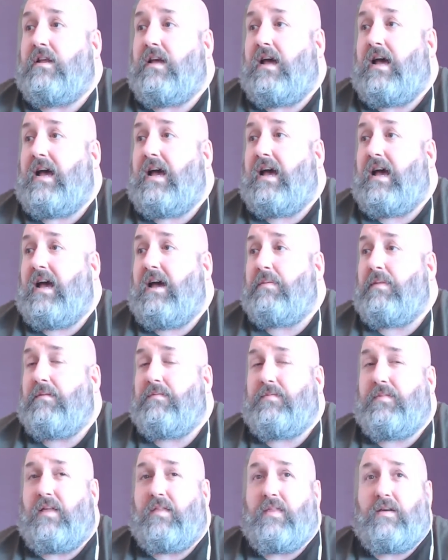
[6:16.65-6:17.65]
and they've
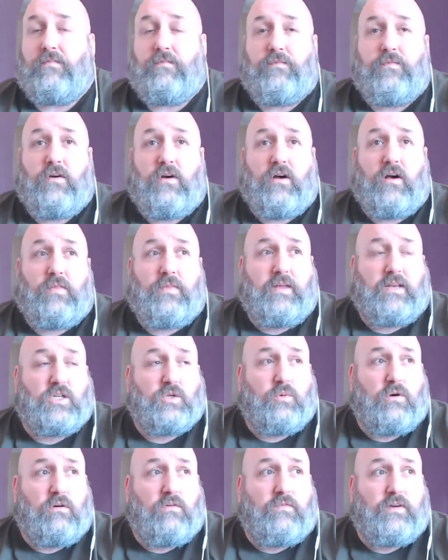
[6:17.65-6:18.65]
done that for, I think,
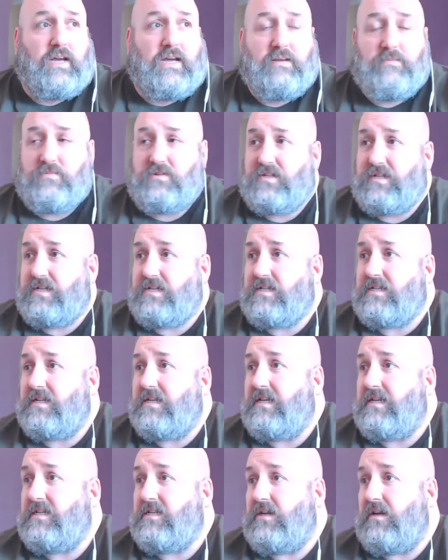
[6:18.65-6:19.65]
12 games this
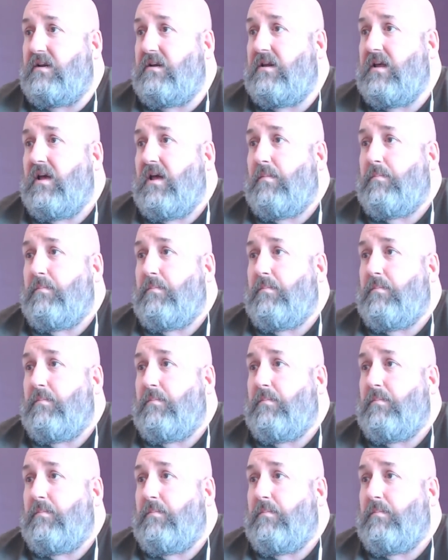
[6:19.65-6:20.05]
season.